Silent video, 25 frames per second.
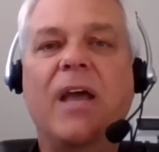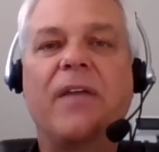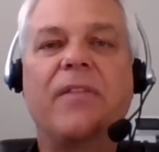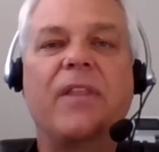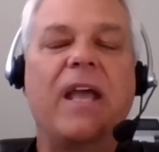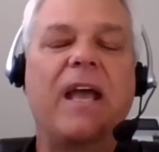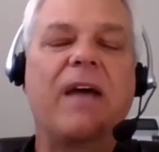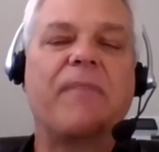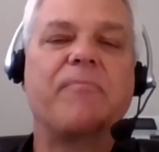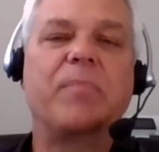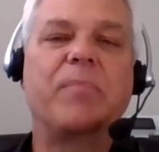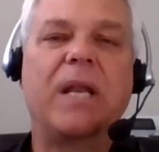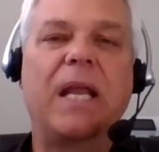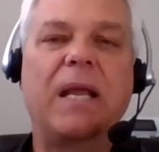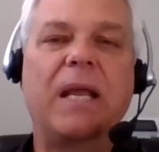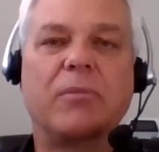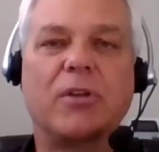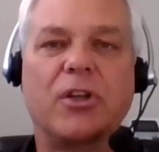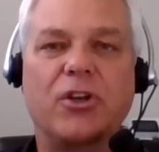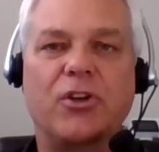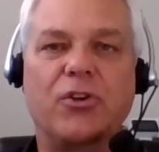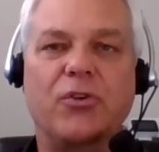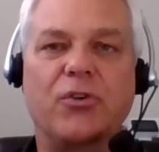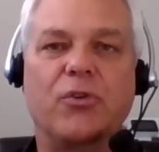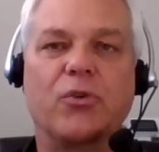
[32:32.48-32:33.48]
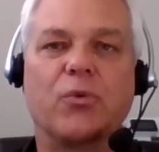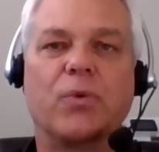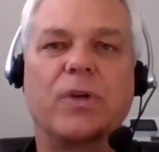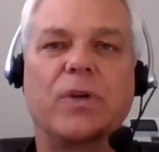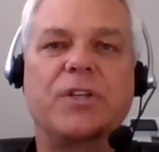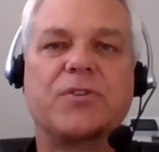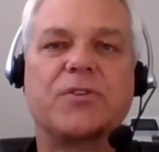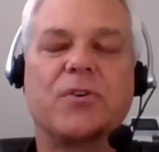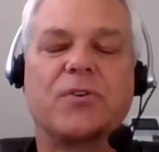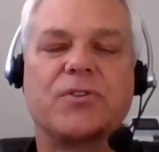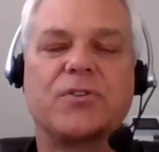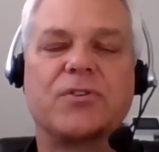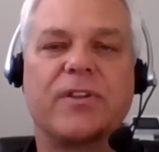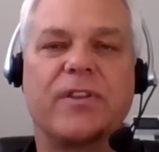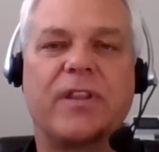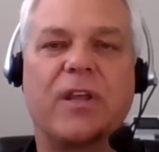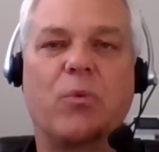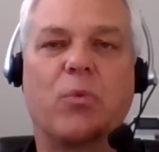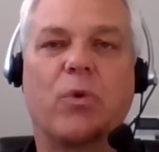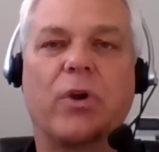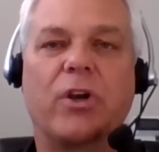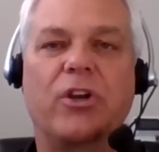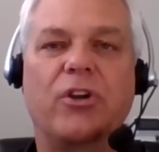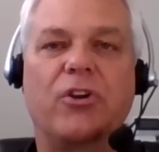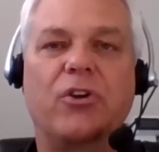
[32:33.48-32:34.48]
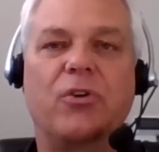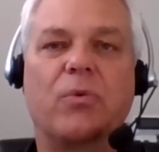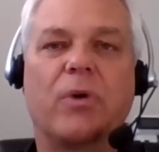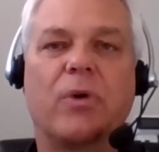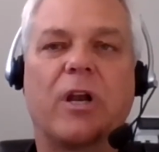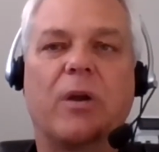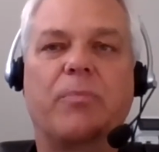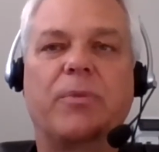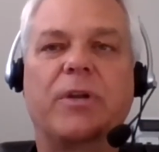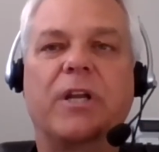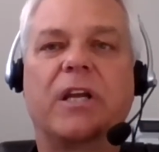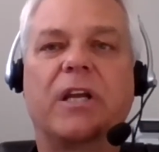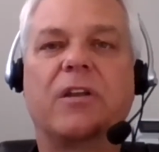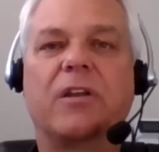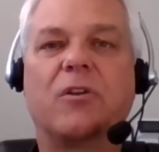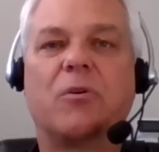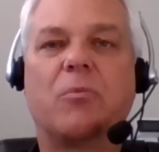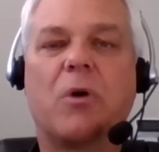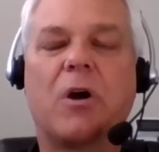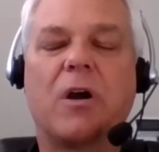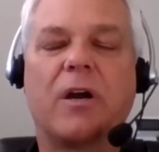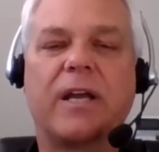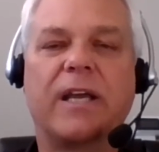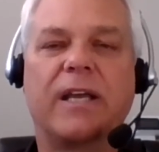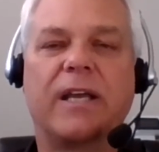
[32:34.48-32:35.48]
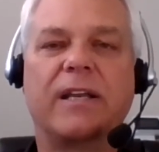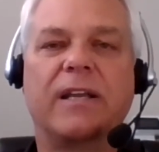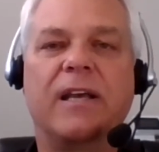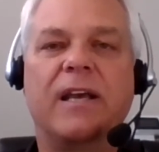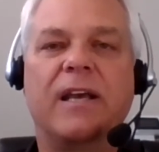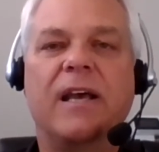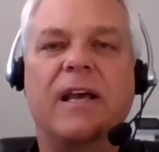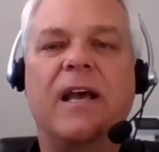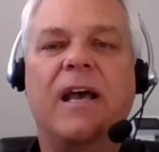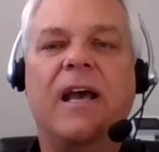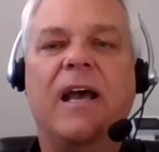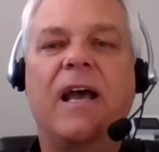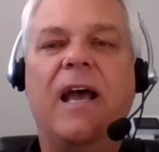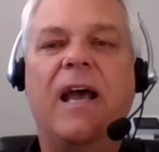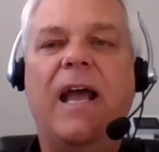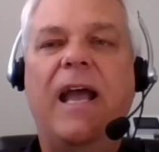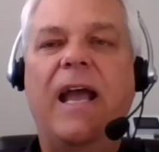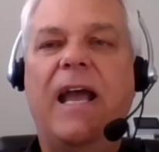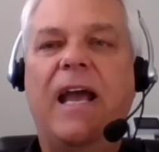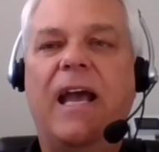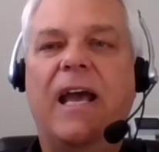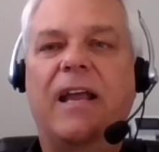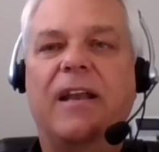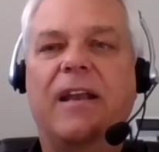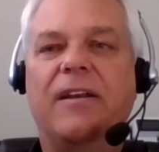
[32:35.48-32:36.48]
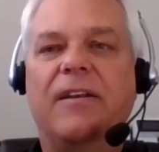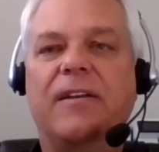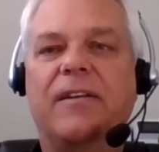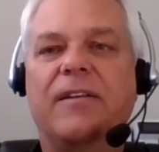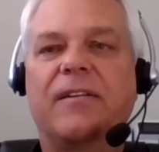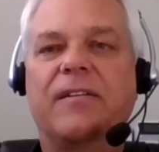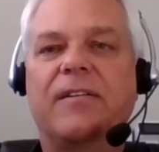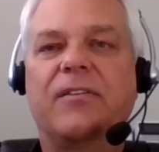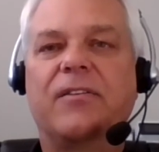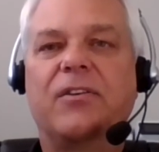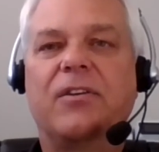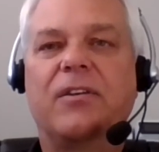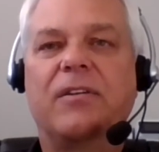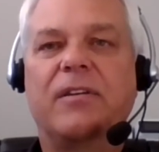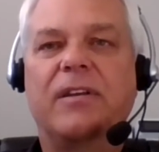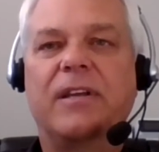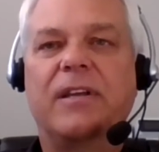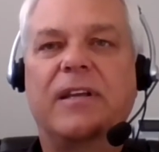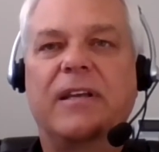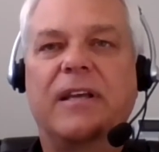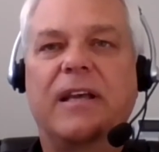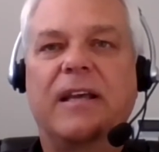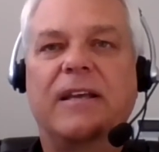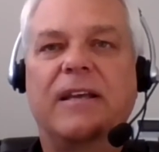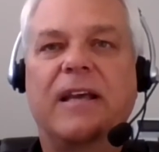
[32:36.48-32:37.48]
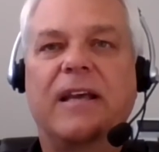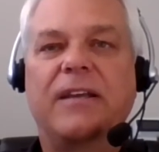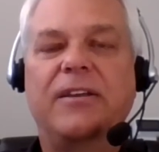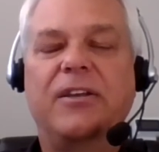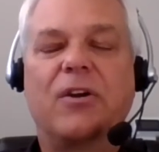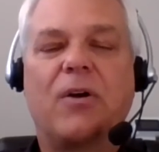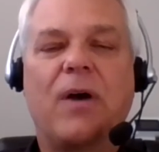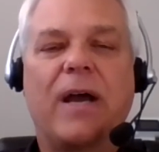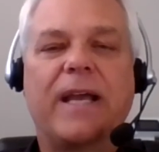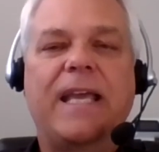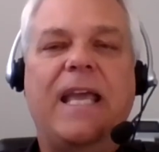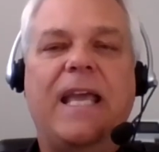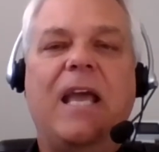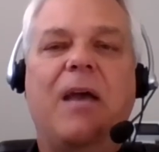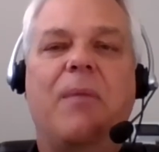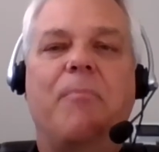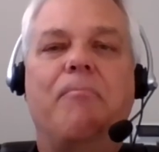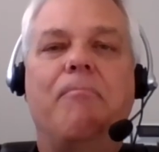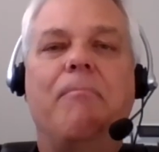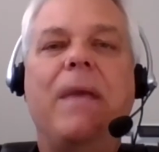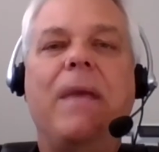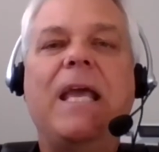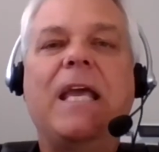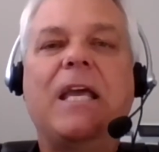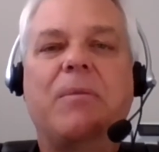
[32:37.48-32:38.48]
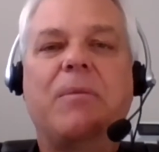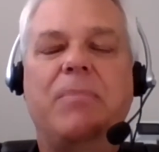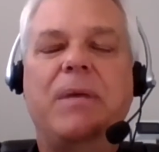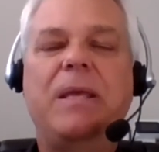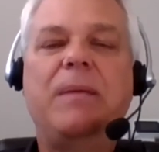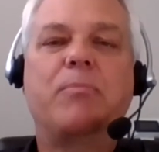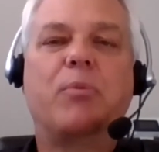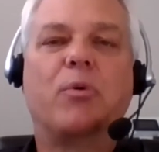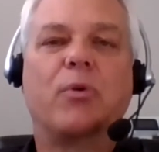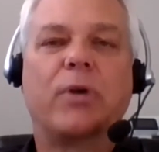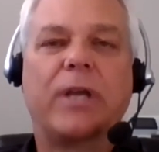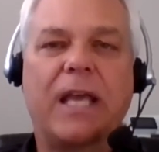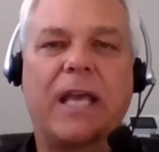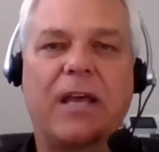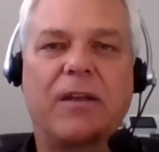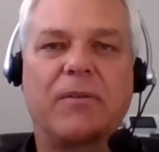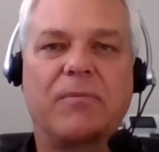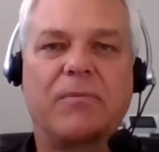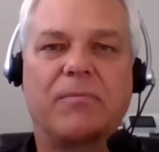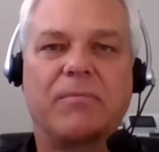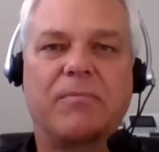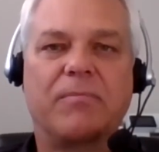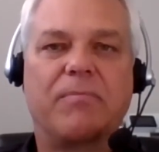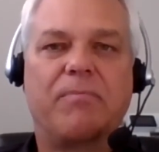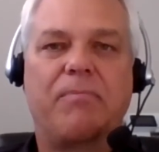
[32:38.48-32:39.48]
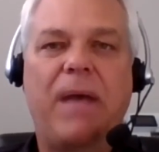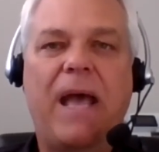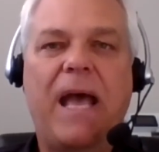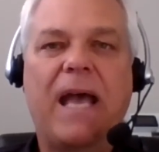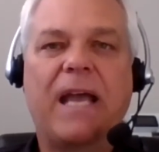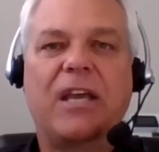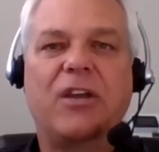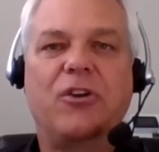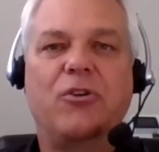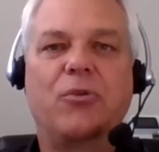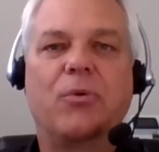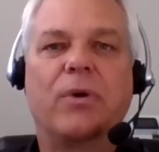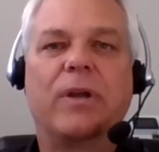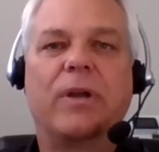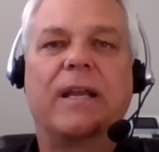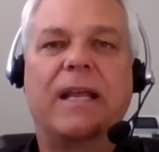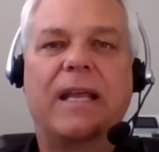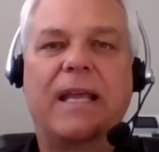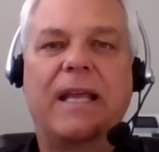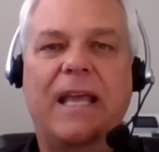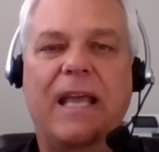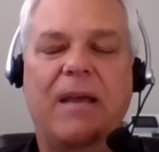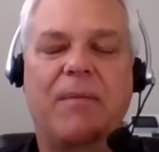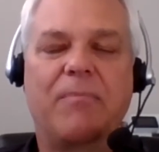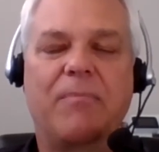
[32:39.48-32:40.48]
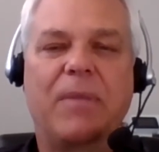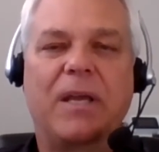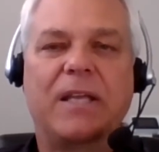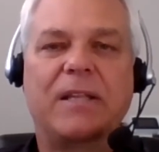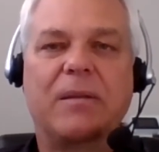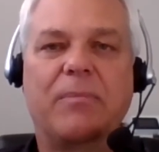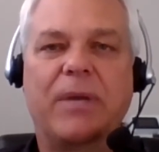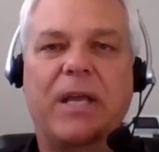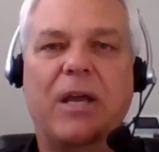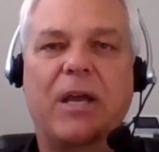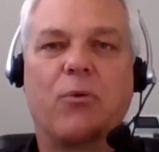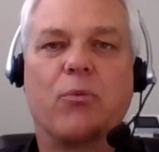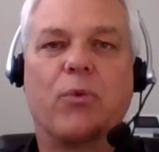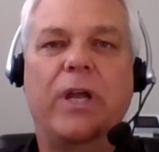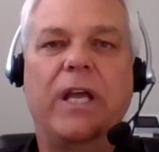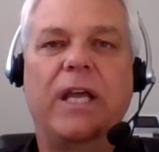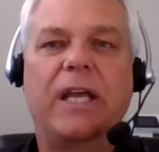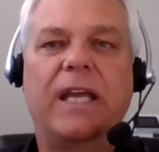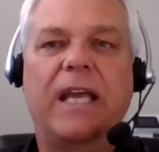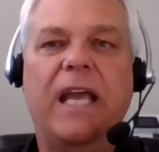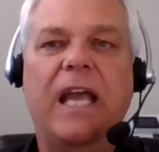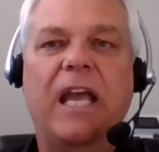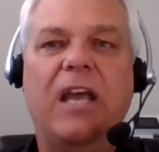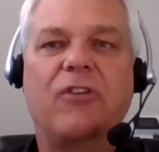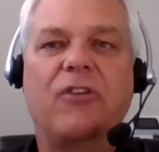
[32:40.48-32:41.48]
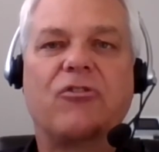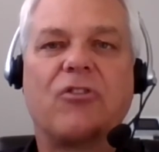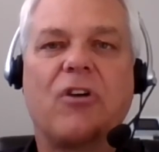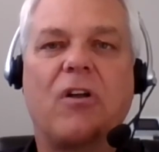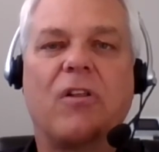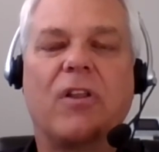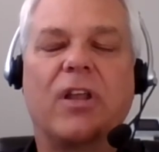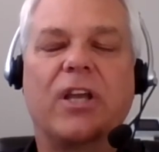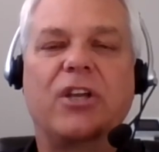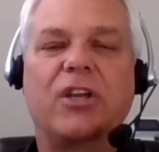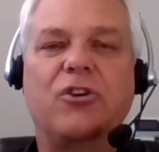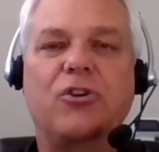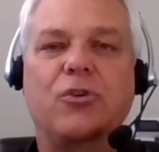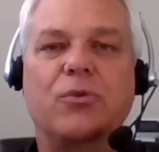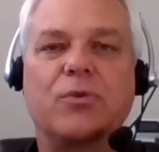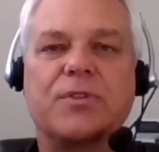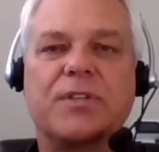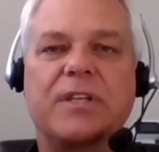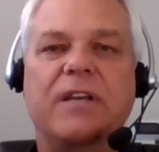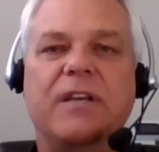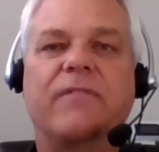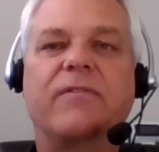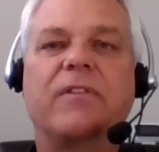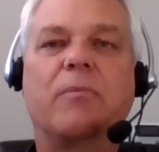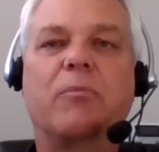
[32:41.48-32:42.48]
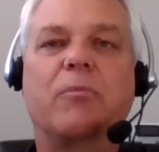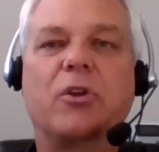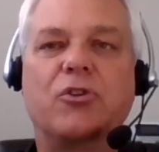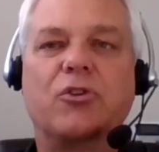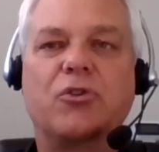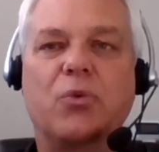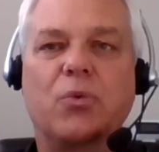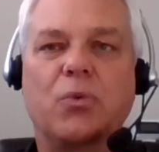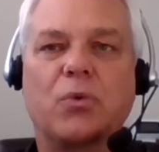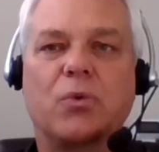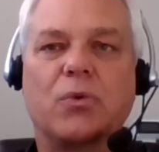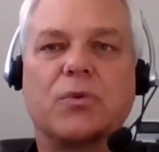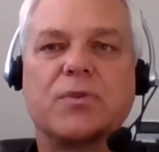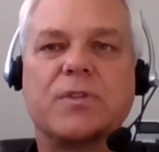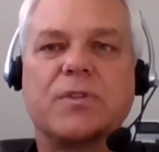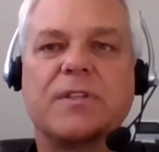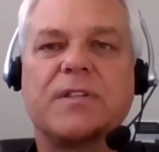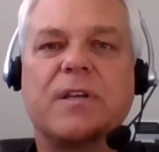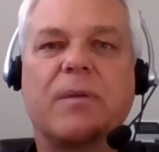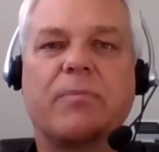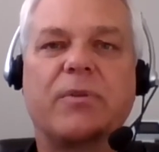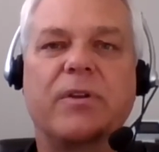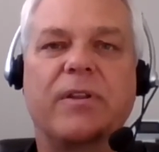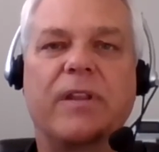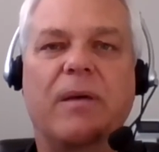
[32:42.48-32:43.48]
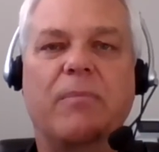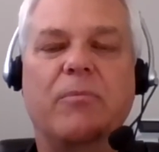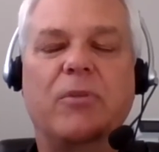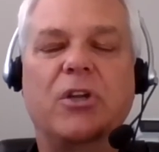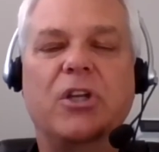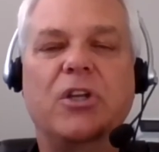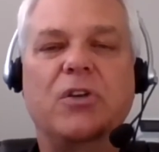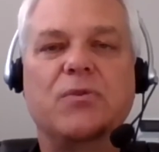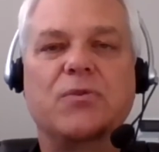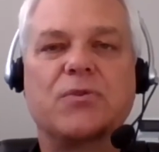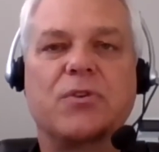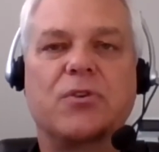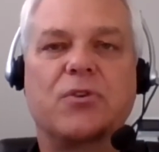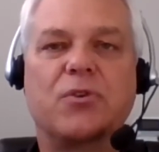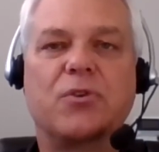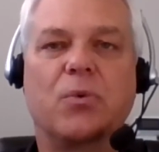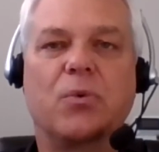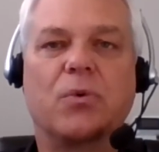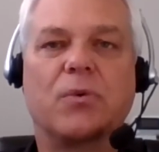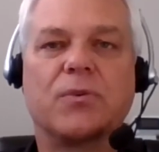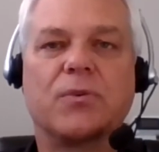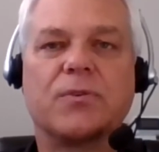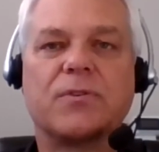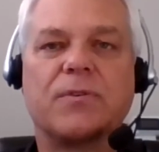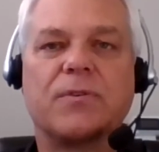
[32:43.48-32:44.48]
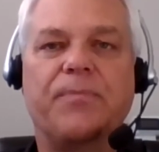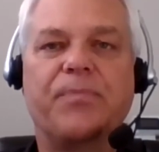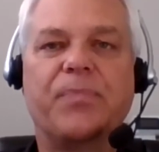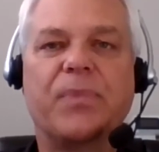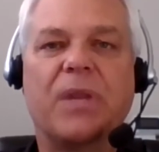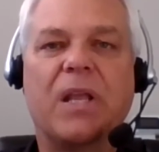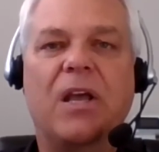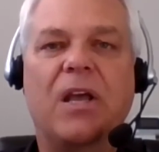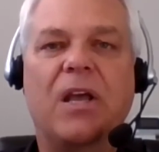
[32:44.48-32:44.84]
and they haven't been able to do the research that they wanted to do on a particular market. And, I can't make people get back into it and can't make them get re-engaged. All I can do is give them the tools. It's up to them to use the tools.